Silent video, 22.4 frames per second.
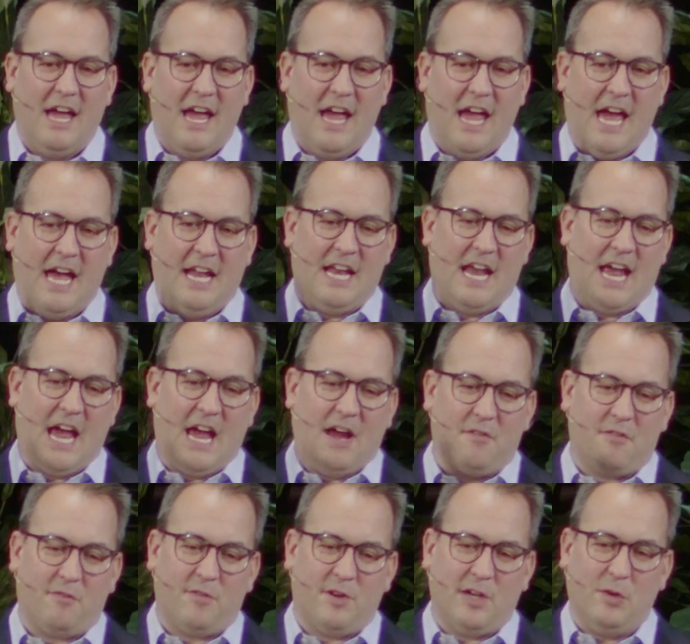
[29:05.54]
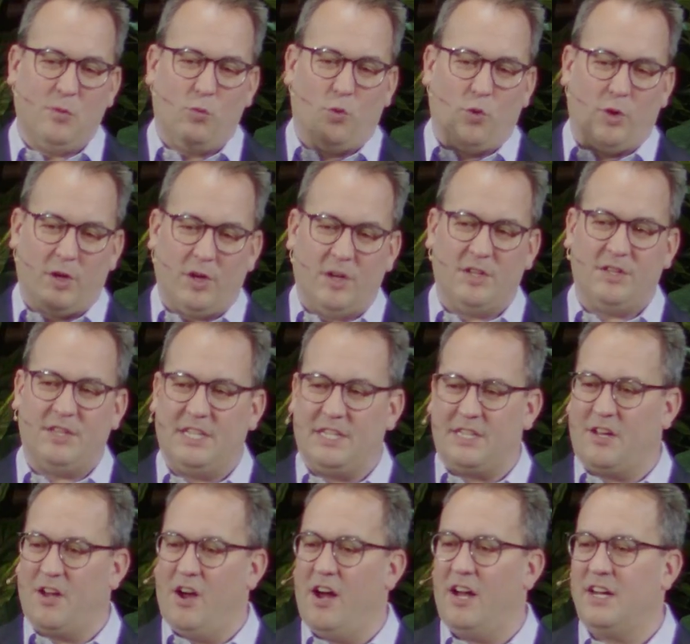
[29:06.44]
At every word
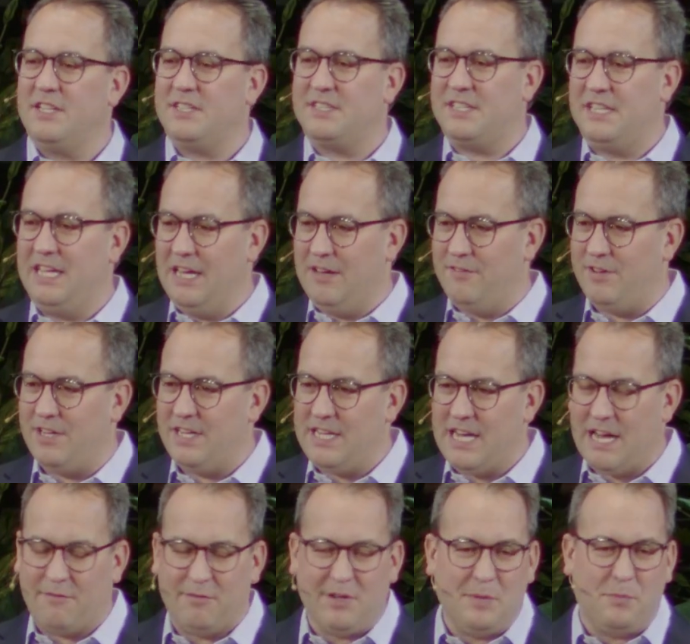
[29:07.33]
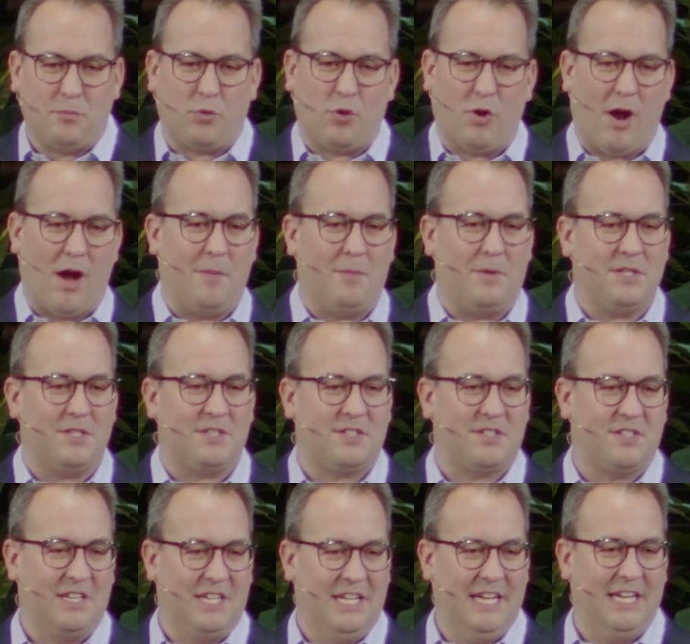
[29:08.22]
that God has given, every
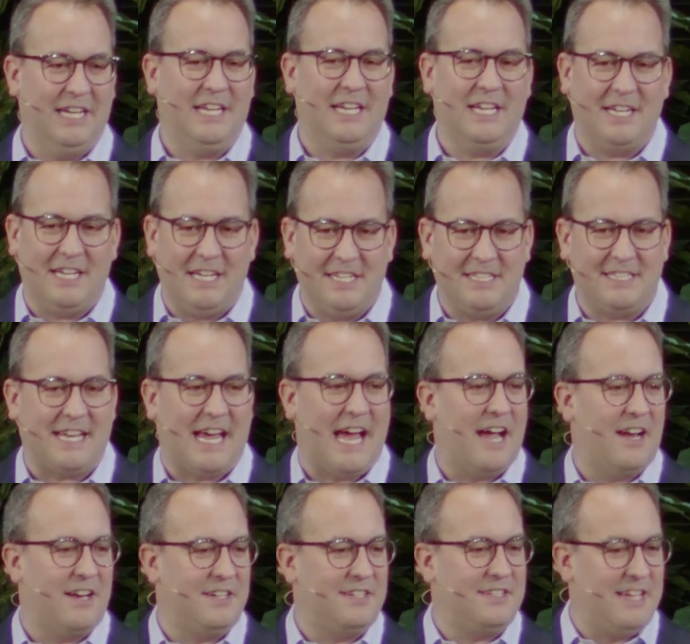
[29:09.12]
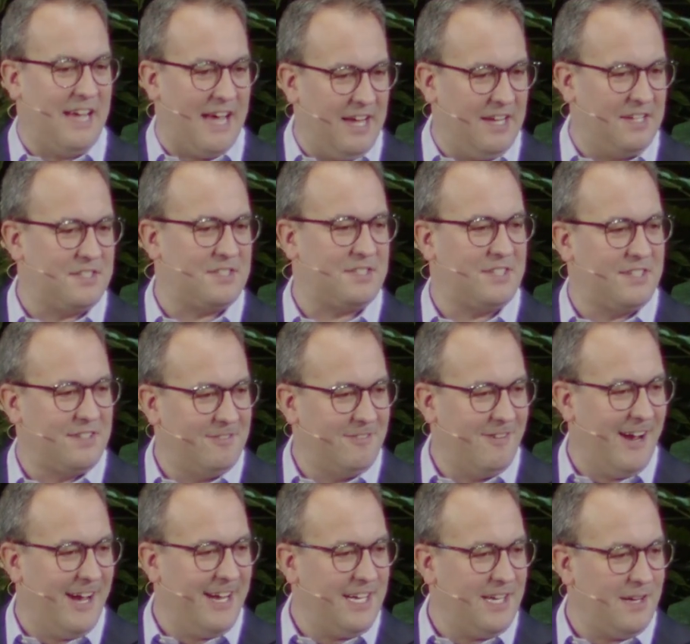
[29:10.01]
promise, Gideon has had a test,
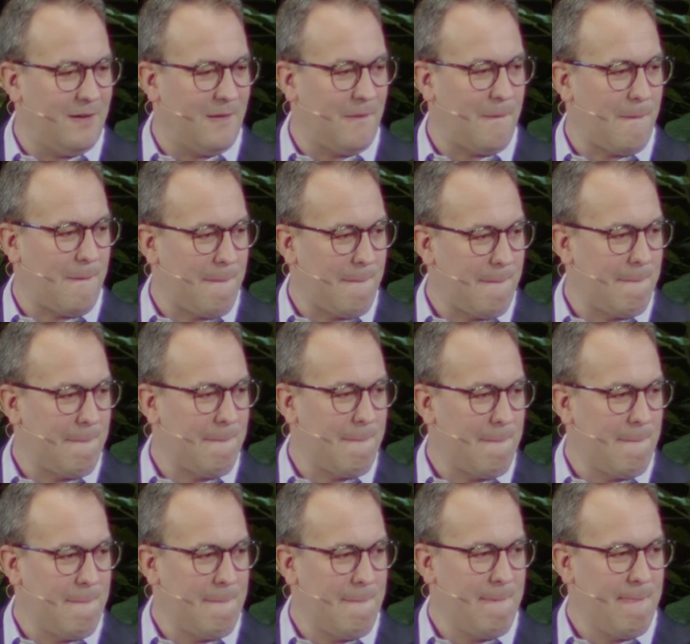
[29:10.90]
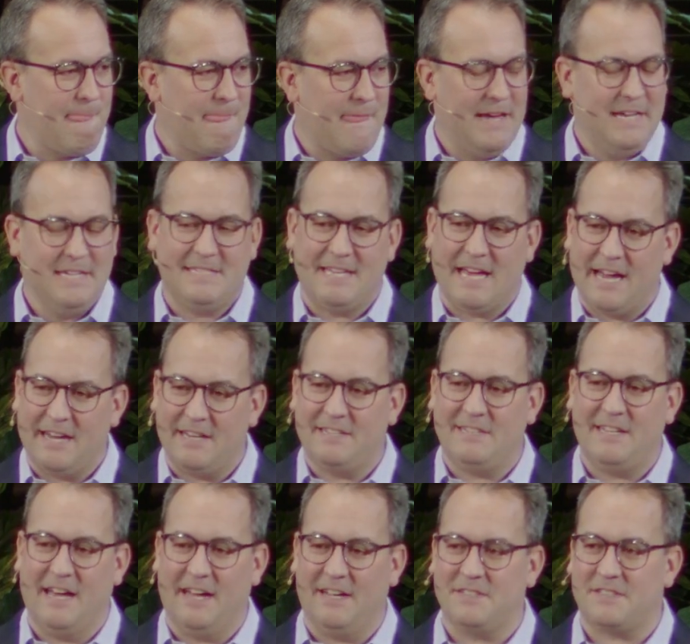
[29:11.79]
right? He's had a
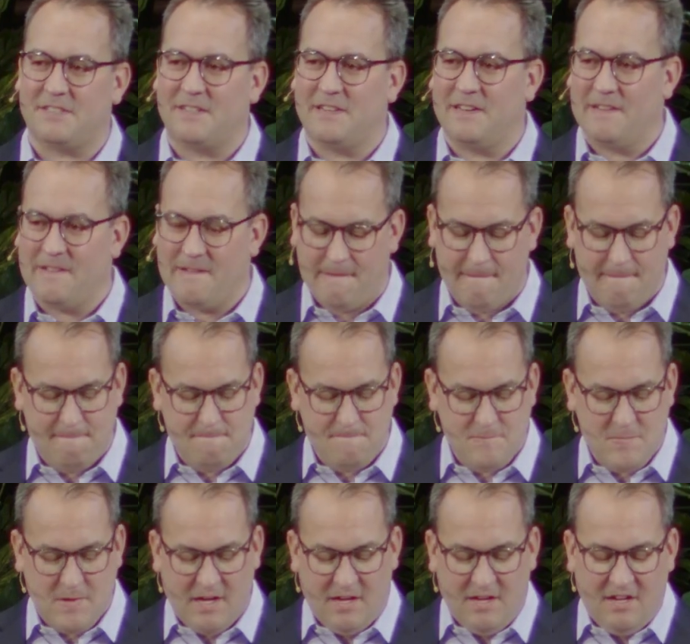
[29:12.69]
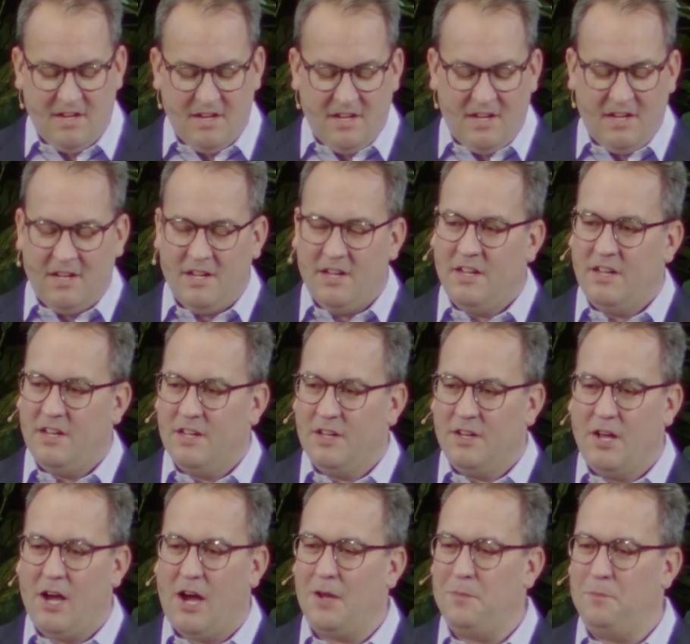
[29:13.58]
test.
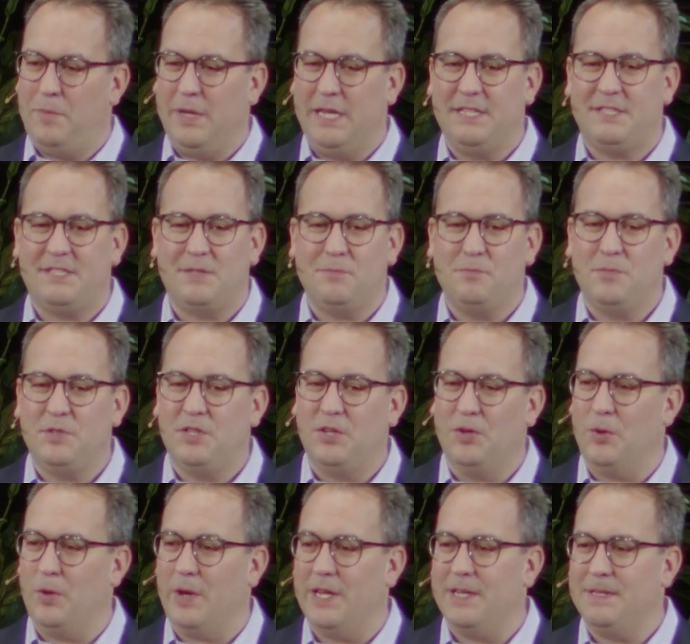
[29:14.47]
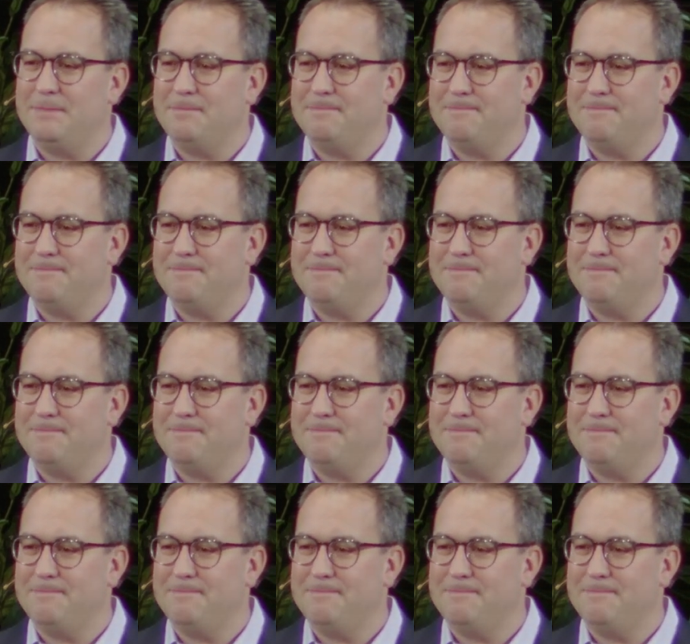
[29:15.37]
God beats him to it.